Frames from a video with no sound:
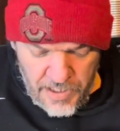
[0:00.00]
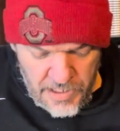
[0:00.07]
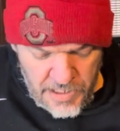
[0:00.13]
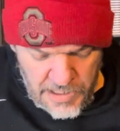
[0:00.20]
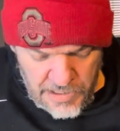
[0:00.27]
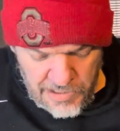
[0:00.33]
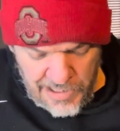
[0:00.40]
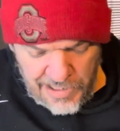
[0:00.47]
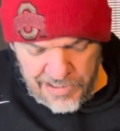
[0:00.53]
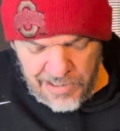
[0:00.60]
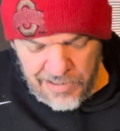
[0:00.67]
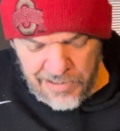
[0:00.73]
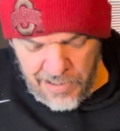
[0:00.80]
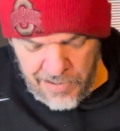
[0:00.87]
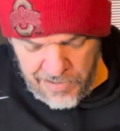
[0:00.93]
And you got
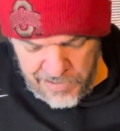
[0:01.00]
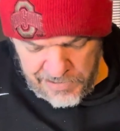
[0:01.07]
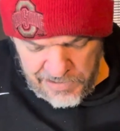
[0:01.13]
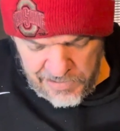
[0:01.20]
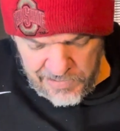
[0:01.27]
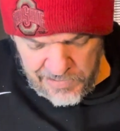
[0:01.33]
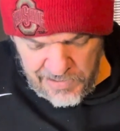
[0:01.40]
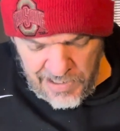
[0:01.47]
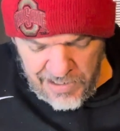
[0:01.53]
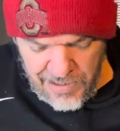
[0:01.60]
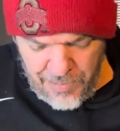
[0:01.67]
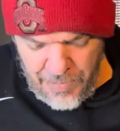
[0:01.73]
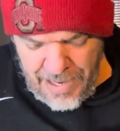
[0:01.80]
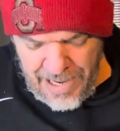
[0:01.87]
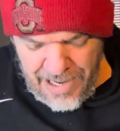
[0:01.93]
these other little, I call
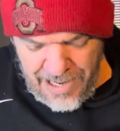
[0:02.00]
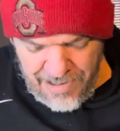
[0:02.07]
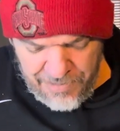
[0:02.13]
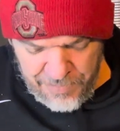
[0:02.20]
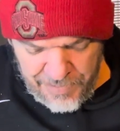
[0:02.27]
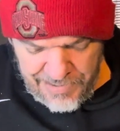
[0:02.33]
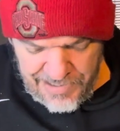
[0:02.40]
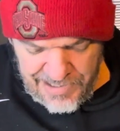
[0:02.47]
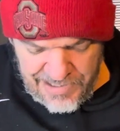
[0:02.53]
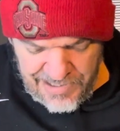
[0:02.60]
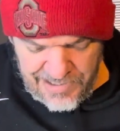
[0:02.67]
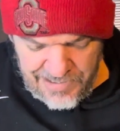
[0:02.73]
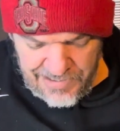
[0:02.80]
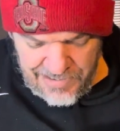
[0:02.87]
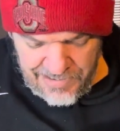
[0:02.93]
them half
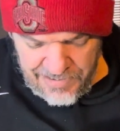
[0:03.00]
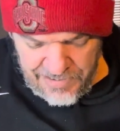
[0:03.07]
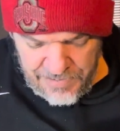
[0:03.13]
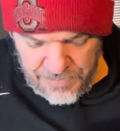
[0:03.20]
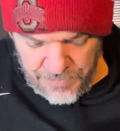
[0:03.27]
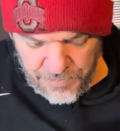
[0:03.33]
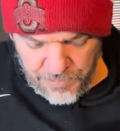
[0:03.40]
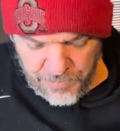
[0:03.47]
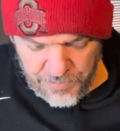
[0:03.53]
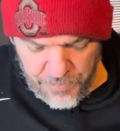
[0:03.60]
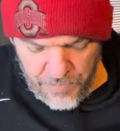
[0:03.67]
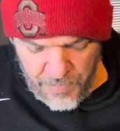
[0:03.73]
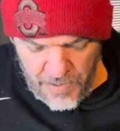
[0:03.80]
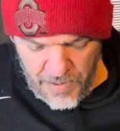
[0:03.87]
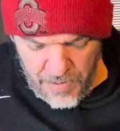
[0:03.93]
positions,
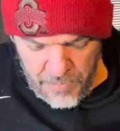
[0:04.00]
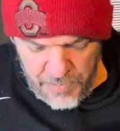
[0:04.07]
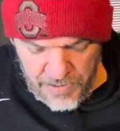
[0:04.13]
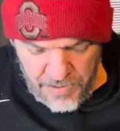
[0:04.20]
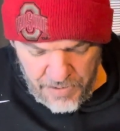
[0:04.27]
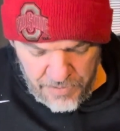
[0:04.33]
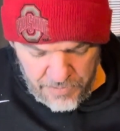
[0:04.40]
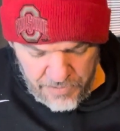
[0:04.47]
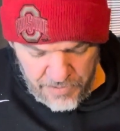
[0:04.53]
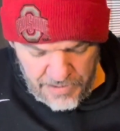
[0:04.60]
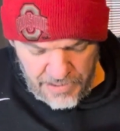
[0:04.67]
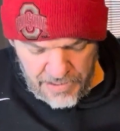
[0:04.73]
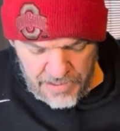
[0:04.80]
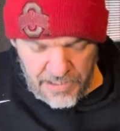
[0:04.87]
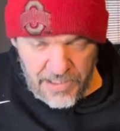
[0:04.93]
because you
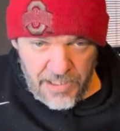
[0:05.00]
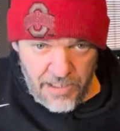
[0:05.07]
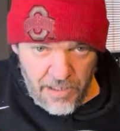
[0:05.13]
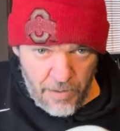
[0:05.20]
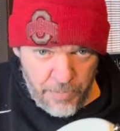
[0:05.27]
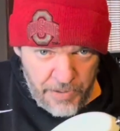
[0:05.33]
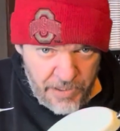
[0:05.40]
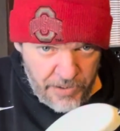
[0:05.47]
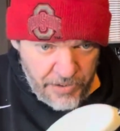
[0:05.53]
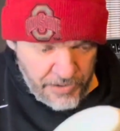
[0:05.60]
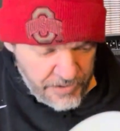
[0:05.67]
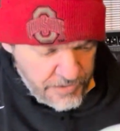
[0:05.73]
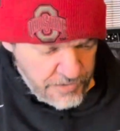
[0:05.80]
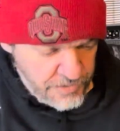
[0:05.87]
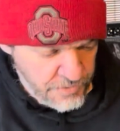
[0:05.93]
got an E up
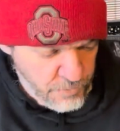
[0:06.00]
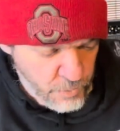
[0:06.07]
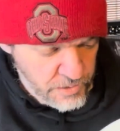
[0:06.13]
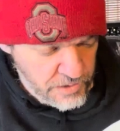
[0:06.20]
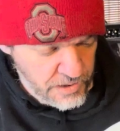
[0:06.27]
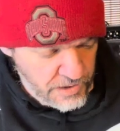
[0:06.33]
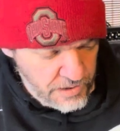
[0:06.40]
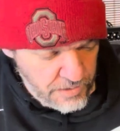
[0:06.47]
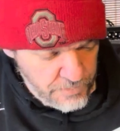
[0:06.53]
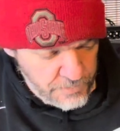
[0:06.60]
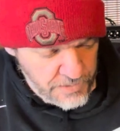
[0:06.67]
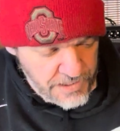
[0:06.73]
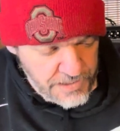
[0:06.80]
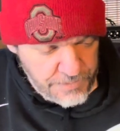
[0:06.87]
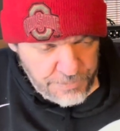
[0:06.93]
here on your 14th
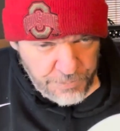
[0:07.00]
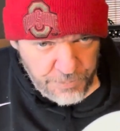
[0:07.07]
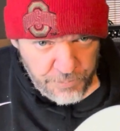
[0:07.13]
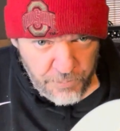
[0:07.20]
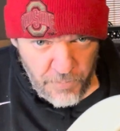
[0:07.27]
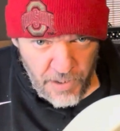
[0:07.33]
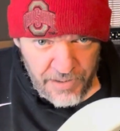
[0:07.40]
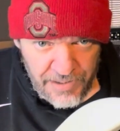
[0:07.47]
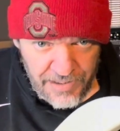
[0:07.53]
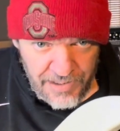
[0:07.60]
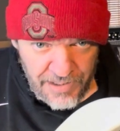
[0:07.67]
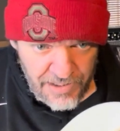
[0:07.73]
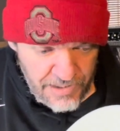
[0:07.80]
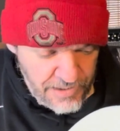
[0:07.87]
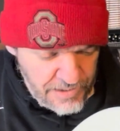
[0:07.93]
fret on the
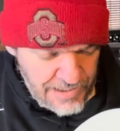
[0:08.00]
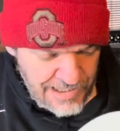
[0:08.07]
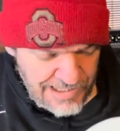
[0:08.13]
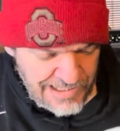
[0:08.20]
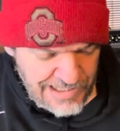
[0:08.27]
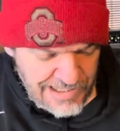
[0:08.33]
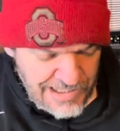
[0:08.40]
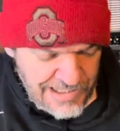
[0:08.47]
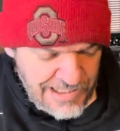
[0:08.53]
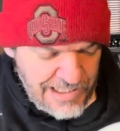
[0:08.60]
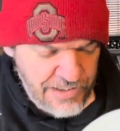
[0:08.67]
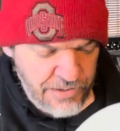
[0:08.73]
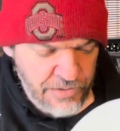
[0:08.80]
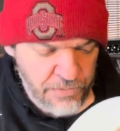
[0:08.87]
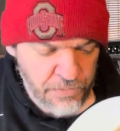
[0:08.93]
D, and
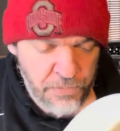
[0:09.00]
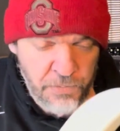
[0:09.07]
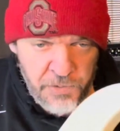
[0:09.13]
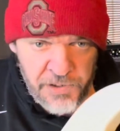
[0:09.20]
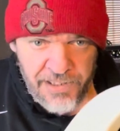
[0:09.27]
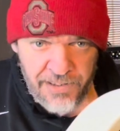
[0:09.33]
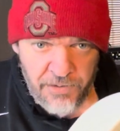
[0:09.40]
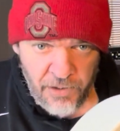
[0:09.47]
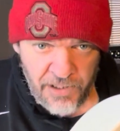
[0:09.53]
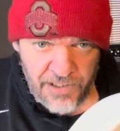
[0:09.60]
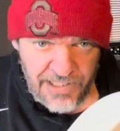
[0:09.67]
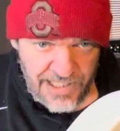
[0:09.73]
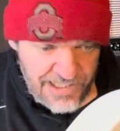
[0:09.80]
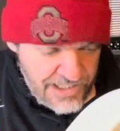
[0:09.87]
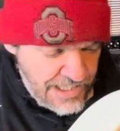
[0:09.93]
you can restart
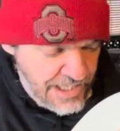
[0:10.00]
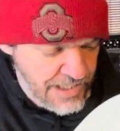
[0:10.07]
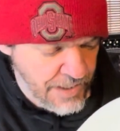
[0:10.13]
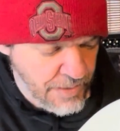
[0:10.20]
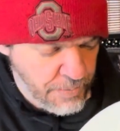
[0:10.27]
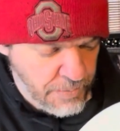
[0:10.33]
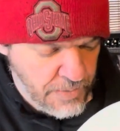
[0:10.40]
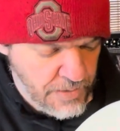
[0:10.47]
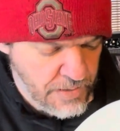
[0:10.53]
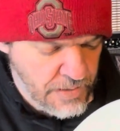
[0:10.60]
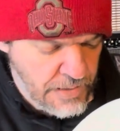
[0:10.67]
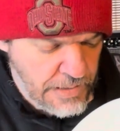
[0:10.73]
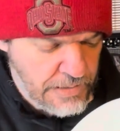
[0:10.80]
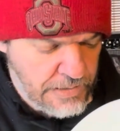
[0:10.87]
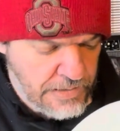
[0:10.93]
that shape.
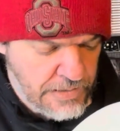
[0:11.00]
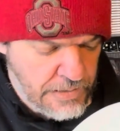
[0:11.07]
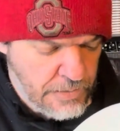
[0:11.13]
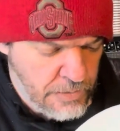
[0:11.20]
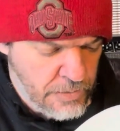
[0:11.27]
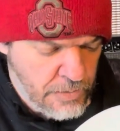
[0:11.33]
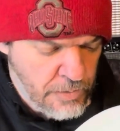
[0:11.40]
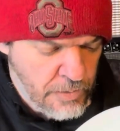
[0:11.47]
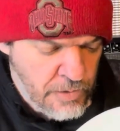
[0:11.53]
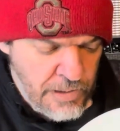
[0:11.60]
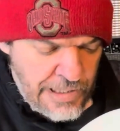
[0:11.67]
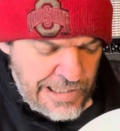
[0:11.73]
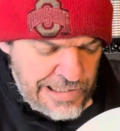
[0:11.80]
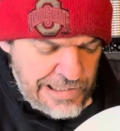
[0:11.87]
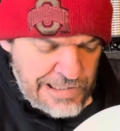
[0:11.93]

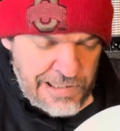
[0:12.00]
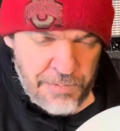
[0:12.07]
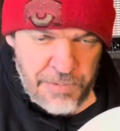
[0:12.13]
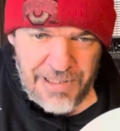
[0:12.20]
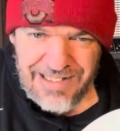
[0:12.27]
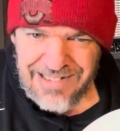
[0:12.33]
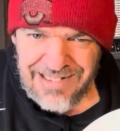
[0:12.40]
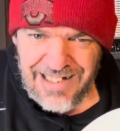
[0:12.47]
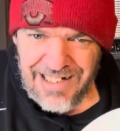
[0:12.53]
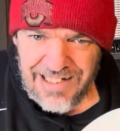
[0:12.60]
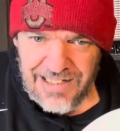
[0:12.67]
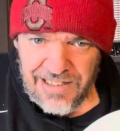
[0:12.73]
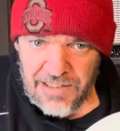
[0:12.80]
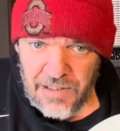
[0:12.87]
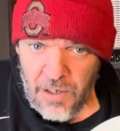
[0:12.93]
But it's
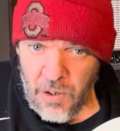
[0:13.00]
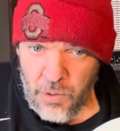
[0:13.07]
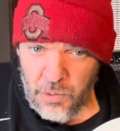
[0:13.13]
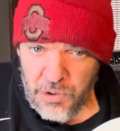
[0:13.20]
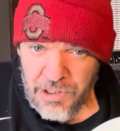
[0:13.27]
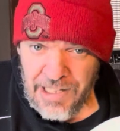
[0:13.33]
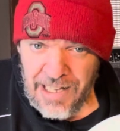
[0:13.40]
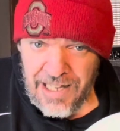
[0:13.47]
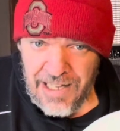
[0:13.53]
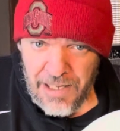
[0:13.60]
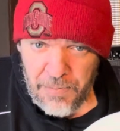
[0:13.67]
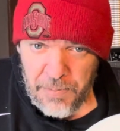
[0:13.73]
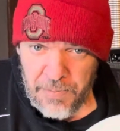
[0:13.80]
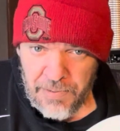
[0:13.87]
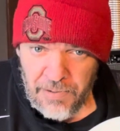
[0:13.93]
not the whole
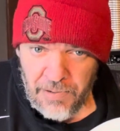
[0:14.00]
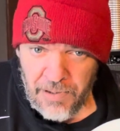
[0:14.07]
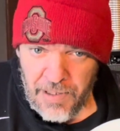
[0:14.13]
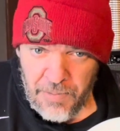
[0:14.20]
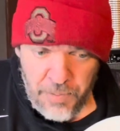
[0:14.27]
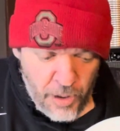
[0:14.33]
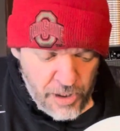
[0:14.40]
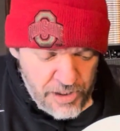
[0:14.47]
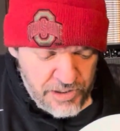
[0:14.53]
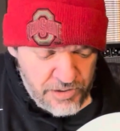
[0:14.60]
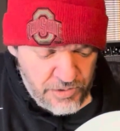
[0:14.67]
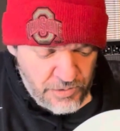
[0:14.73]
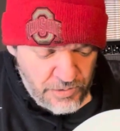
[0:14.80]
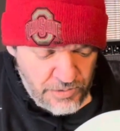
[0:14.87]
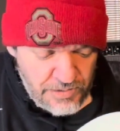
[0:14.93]
shape, it's only a
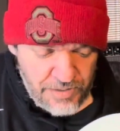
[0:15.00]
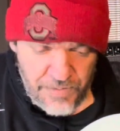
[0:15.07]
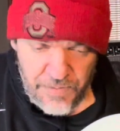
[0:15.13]
partial.